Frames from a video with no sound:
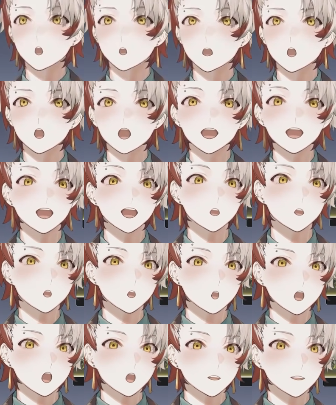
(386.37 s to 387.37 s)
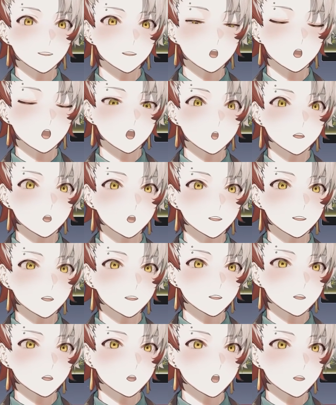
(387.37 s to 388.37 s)
What it actually does is it increases
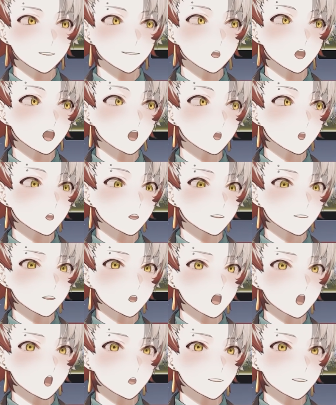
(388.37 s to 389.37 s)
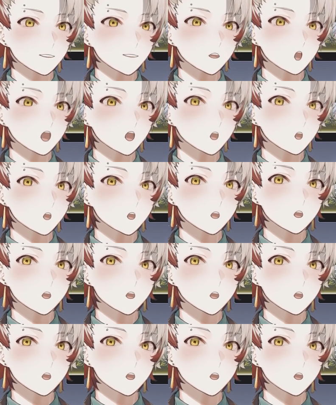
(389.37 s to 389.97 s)
this value 20%,